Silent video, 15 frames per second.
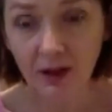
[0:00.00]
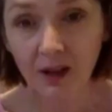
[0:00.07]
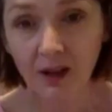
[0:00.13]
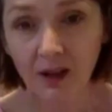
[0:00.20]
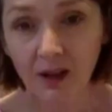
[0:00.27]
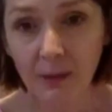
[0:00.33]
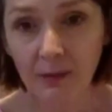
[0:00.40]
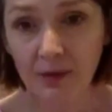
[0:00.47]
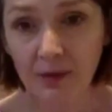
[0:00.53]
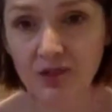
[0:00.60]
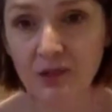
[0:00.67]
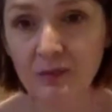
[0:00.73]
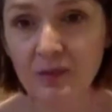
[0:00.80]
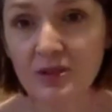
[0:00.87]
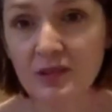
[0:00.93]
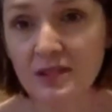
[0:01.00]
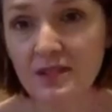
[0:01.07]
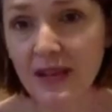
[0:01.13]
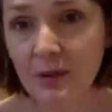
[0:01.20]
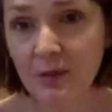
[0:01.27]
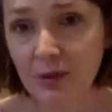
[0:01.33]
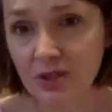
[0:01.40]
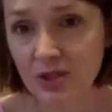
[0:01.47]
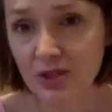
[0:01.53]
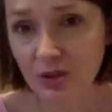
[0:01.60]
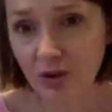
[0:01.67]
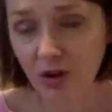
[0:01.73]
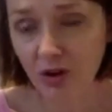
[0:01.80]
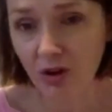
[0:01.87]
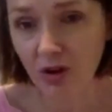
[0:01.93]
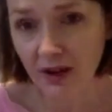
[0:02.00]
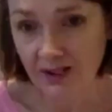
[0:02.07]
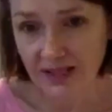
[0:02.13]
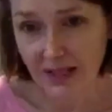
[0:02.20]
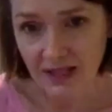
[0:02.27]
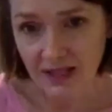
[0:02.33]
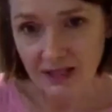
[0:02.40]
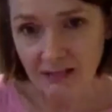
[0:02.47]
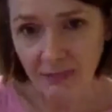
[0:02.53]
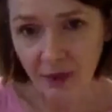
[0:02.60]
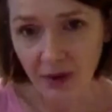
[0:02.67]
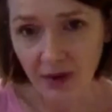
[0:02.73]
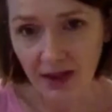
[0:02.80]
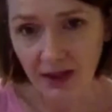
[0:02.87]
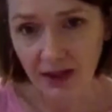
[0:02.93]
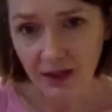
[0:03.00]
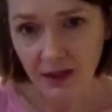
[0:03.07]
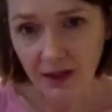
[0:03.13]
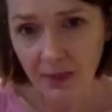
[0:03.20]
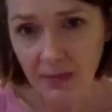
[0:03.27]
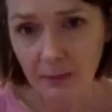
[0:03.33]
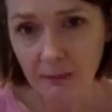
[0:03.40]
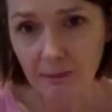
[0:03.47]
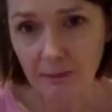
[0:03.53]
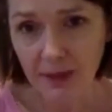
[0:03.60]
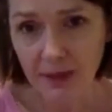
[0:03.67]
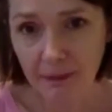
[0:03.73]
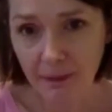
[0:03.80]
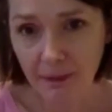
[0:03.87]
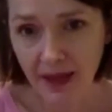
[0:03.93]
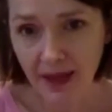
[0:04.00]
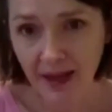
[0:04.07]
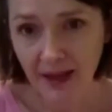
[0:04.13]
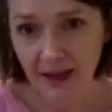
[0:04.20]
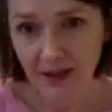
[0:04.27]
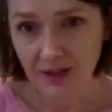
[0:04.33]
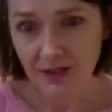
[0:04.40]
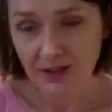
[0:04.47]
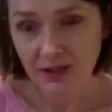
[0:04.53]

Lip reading: And because I'm using the same ones a lot, I tend to buy the big bags.